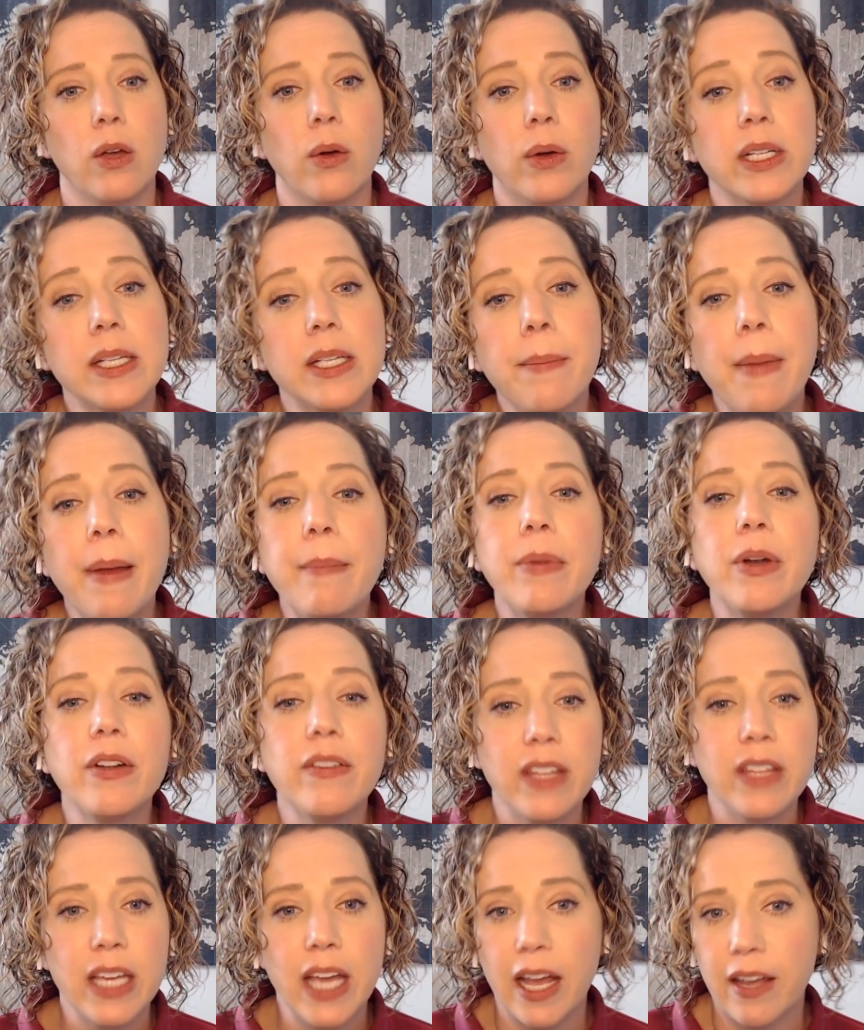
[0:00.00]
So, as a
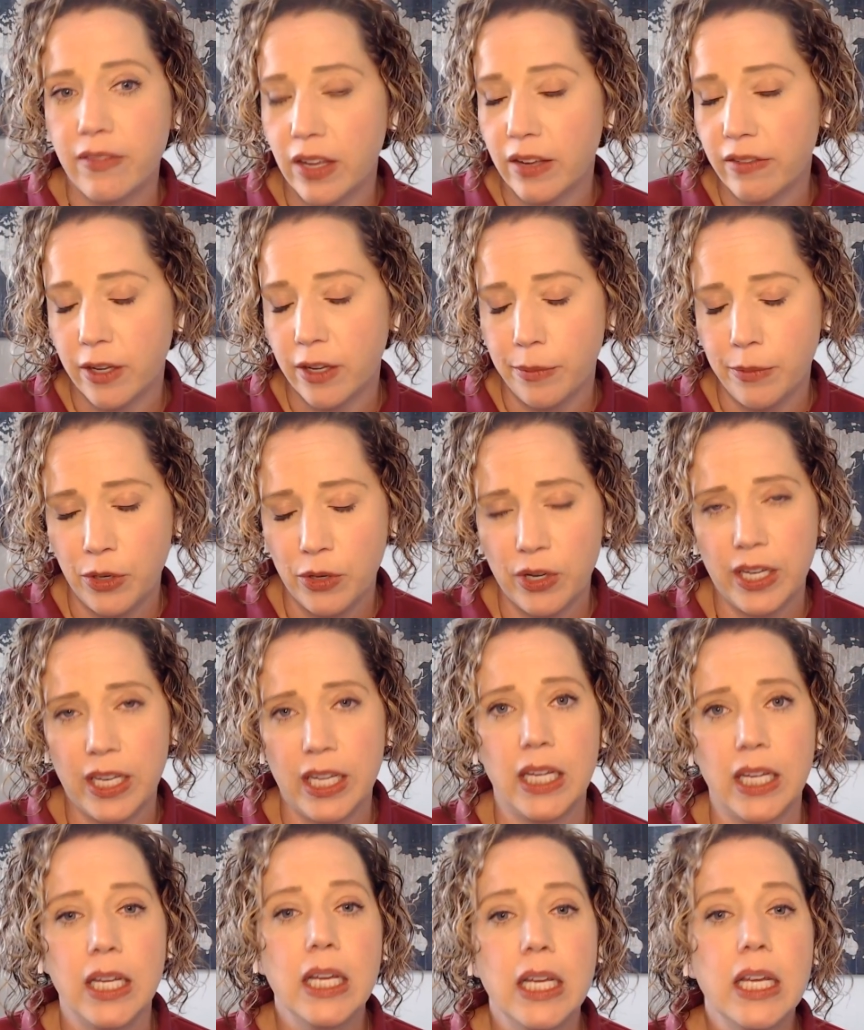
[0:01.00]
member of the IVF
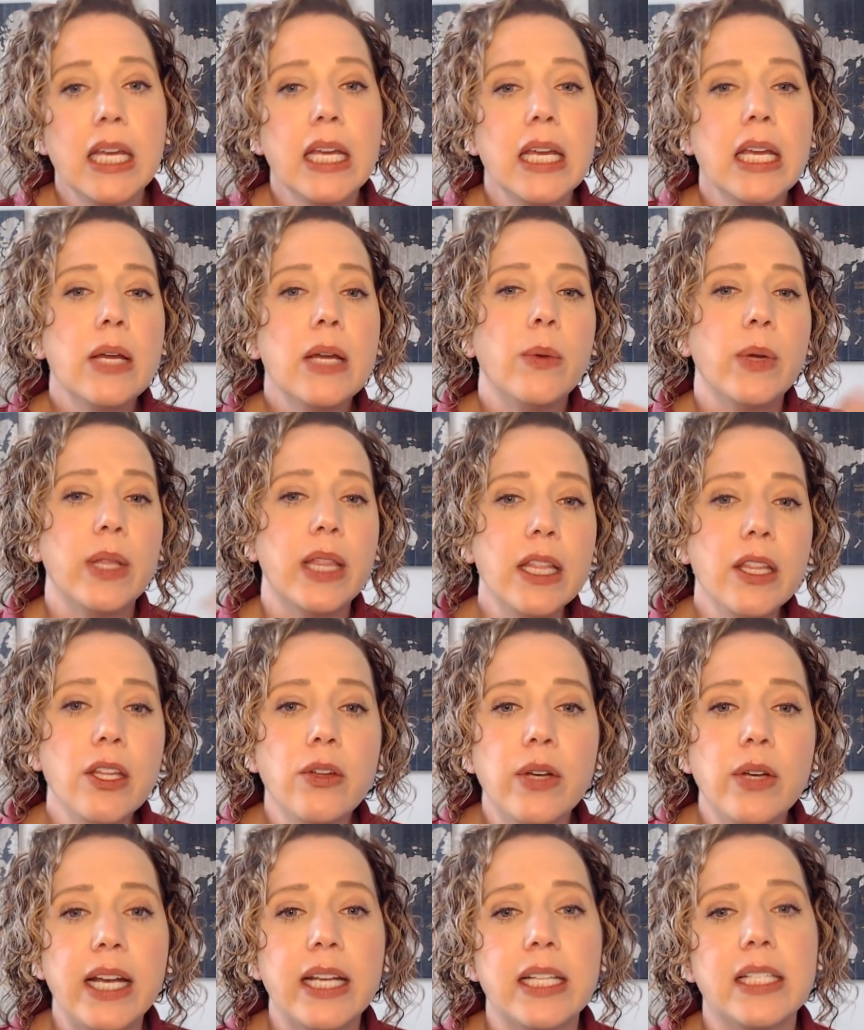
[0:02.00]
community within
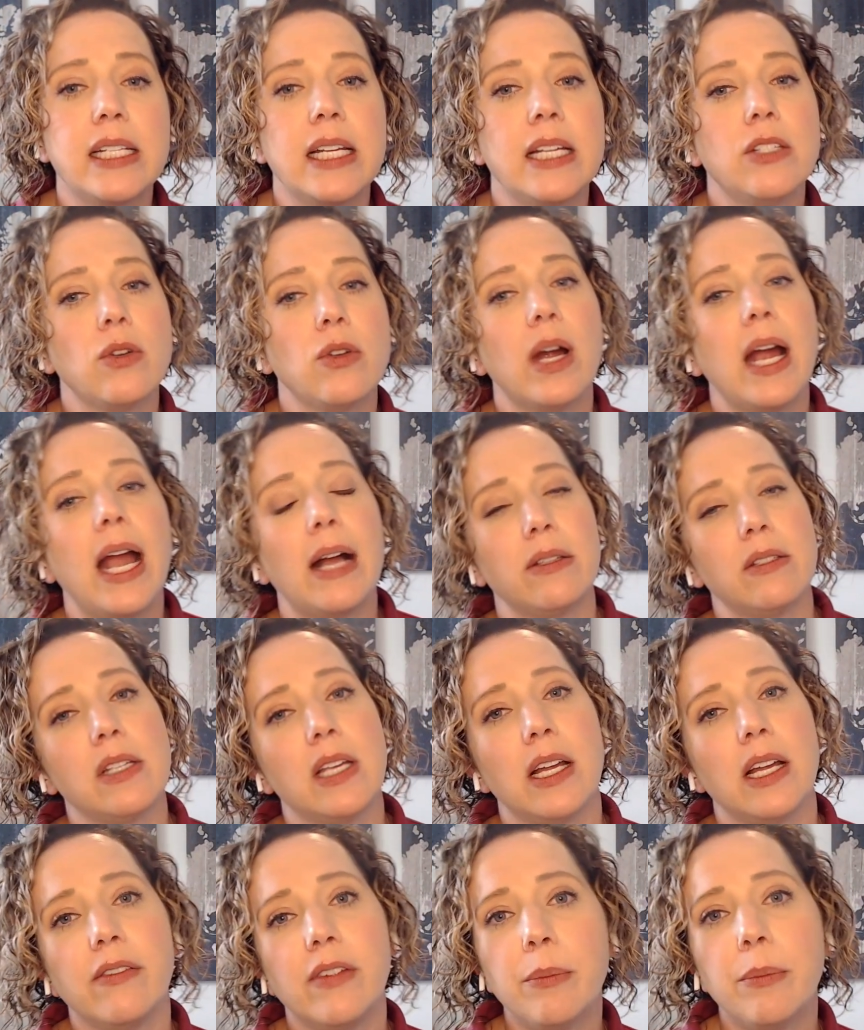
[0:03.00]
the United States or
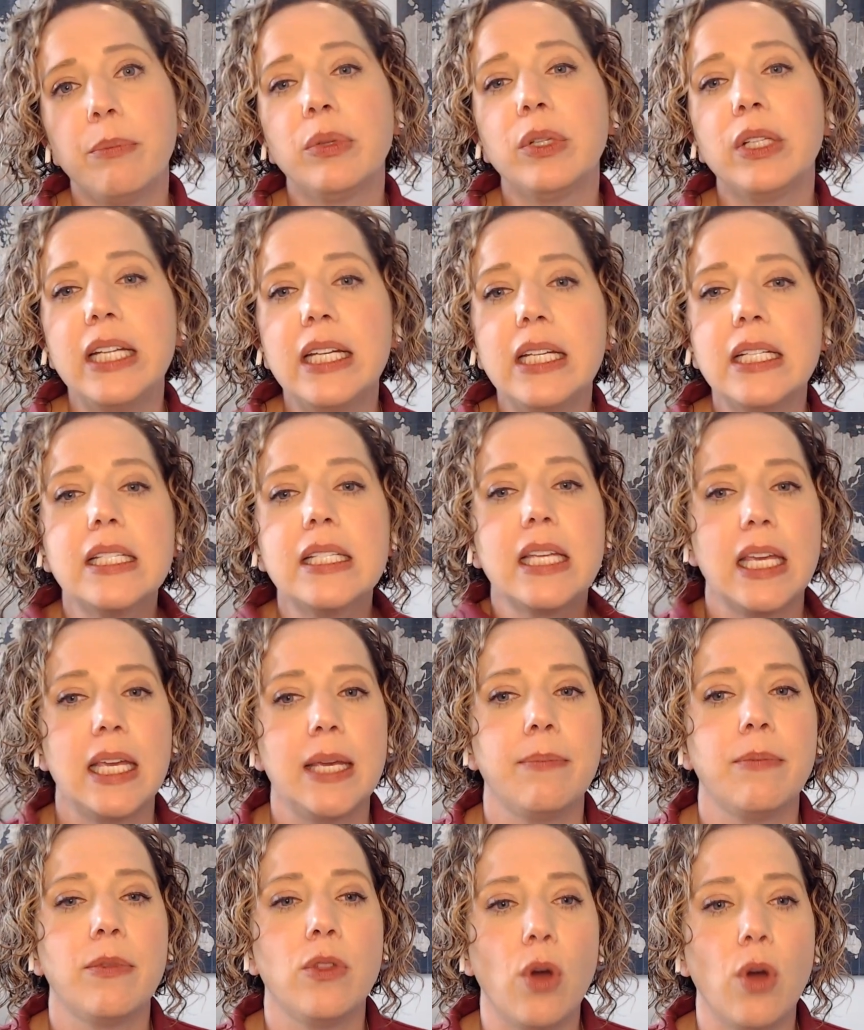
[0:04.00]
outside of it, please
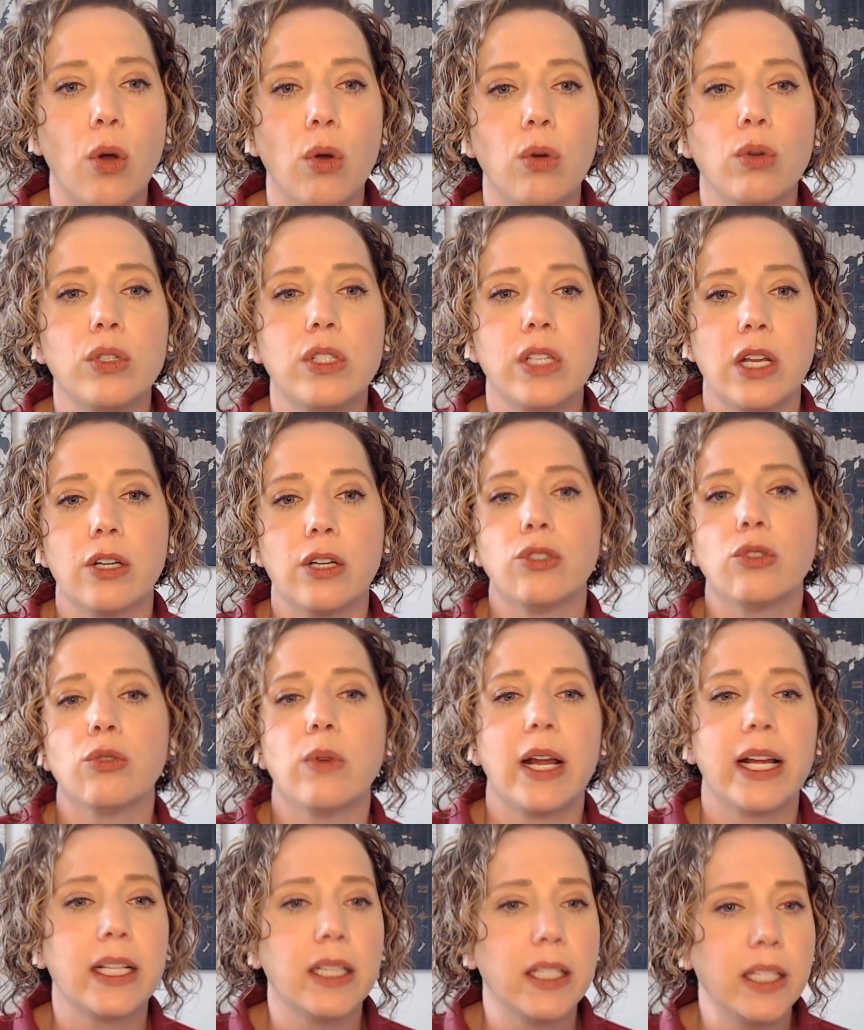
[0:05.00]
keep those that are
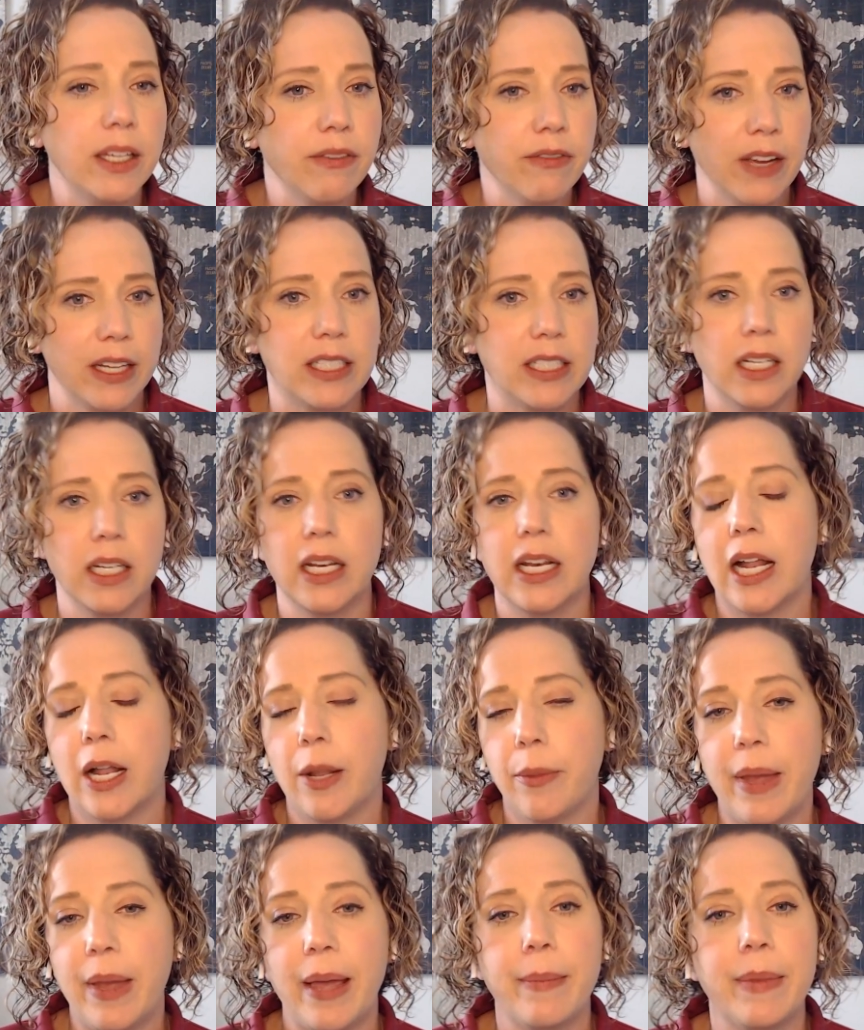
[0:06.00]
directly affected in
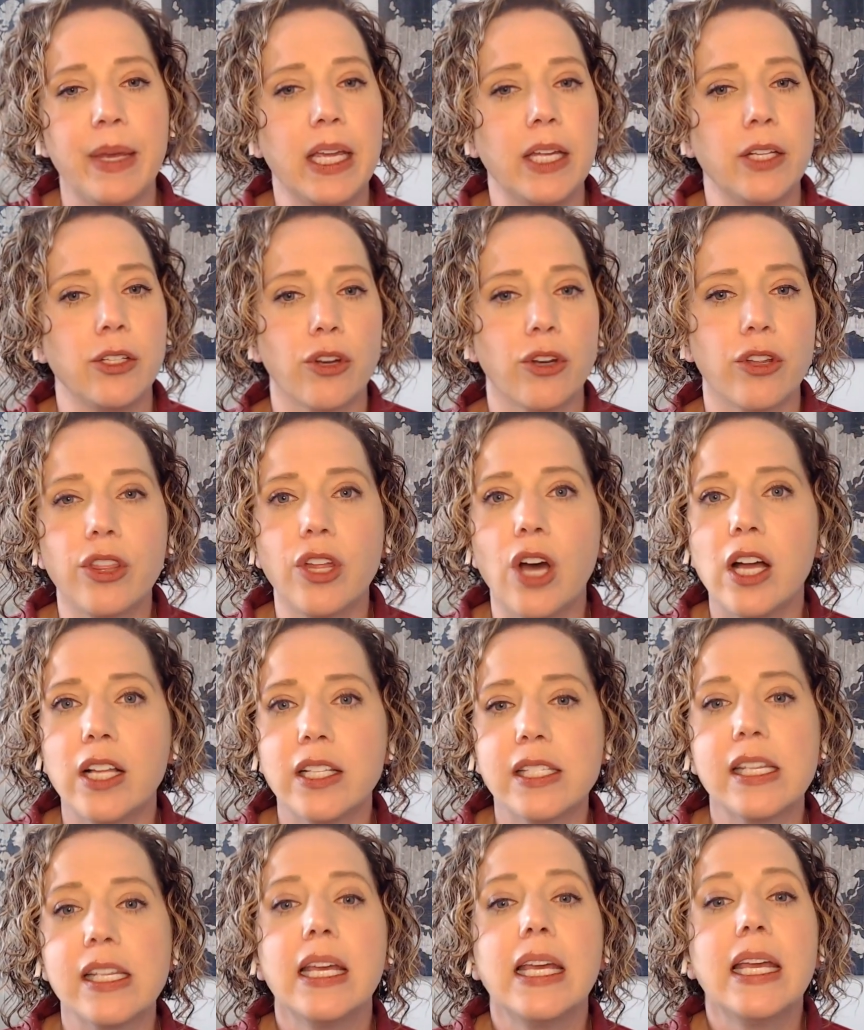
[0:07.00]
Alabama in your
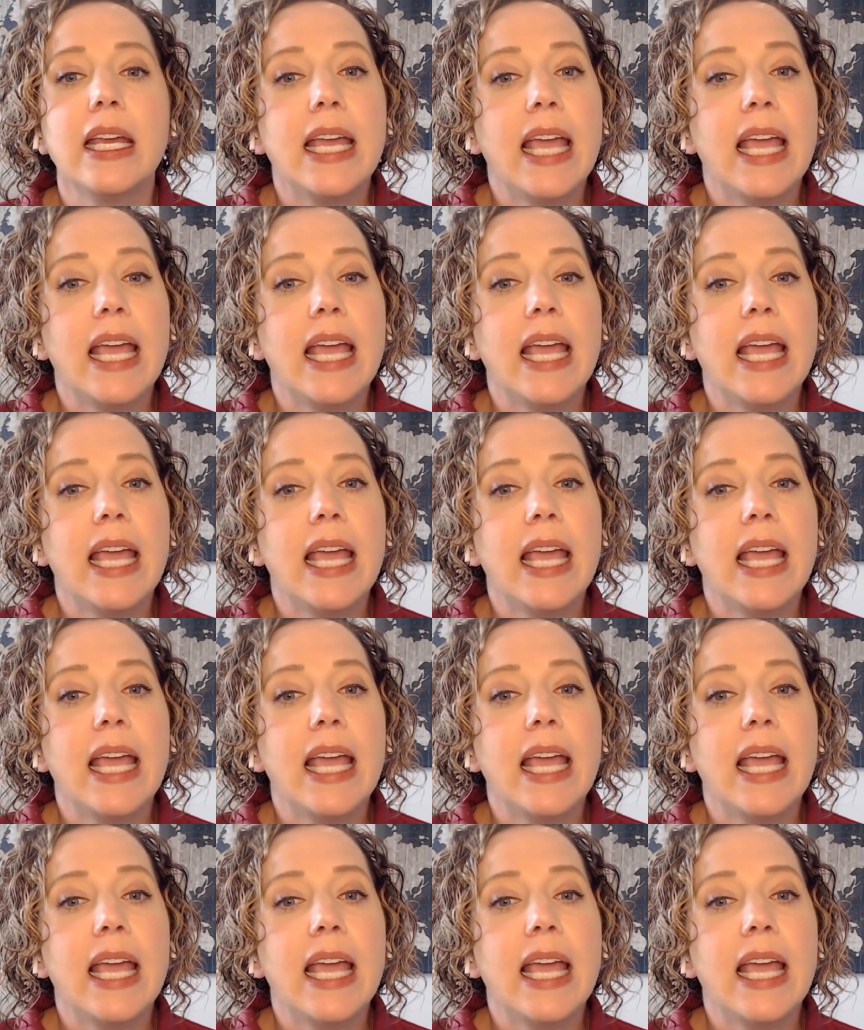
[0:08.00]
thoughts,